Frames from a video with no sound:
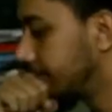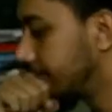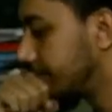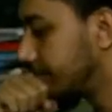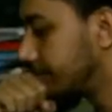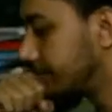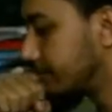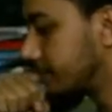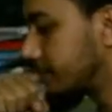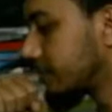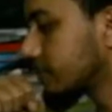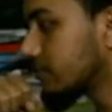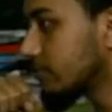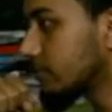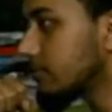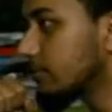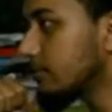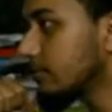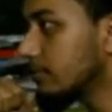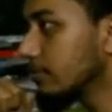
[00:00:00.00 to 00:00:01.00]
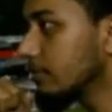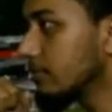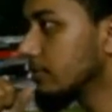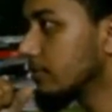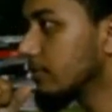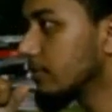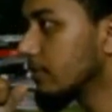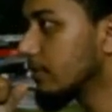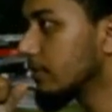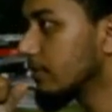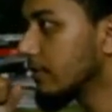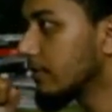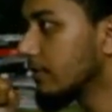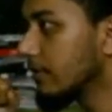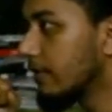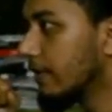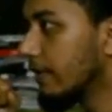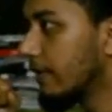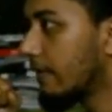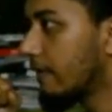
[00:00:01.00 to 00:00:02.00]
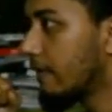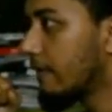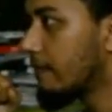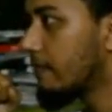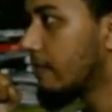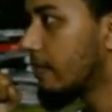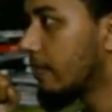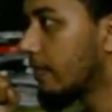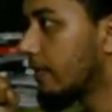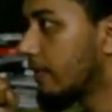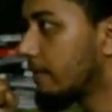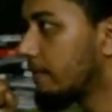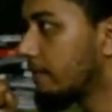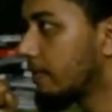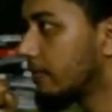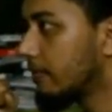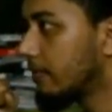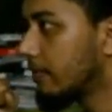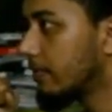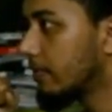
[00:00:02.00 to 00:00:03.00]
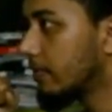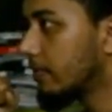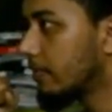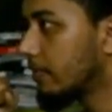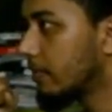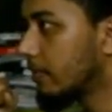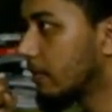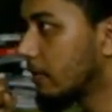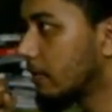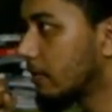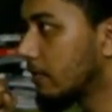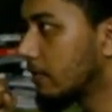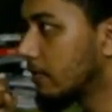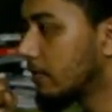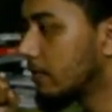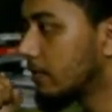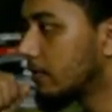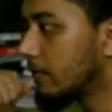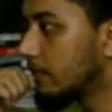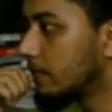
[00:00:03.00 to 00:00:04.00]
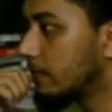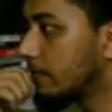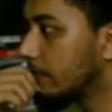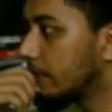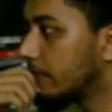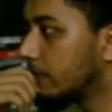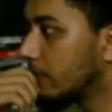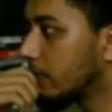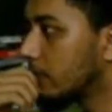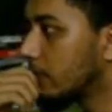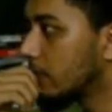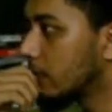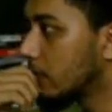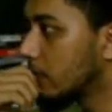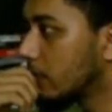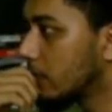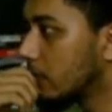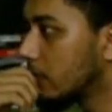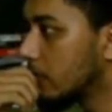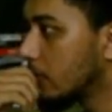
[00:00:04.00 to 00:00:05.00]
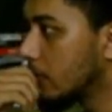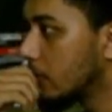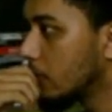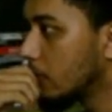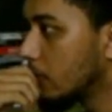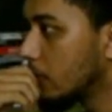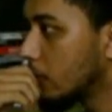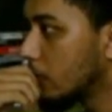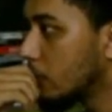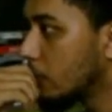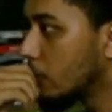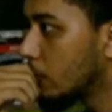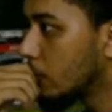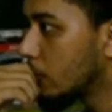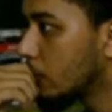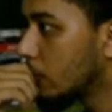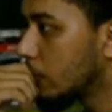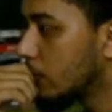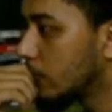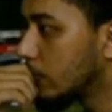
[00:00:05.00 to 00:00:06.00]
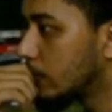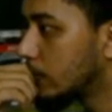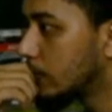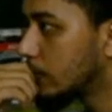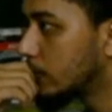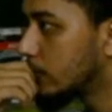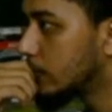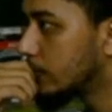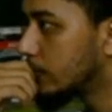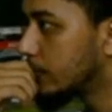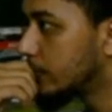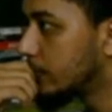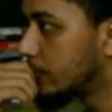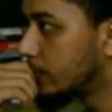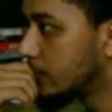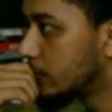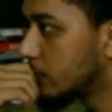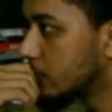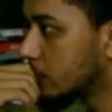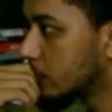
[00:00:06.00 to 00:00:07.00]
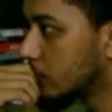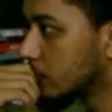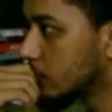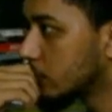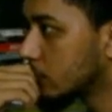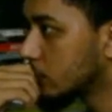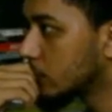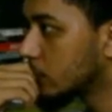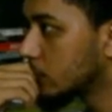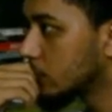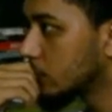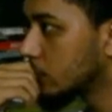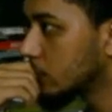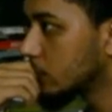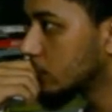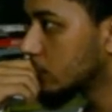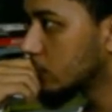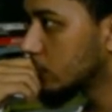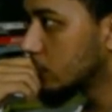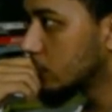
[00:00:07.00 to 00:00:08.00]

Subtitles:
[no speech]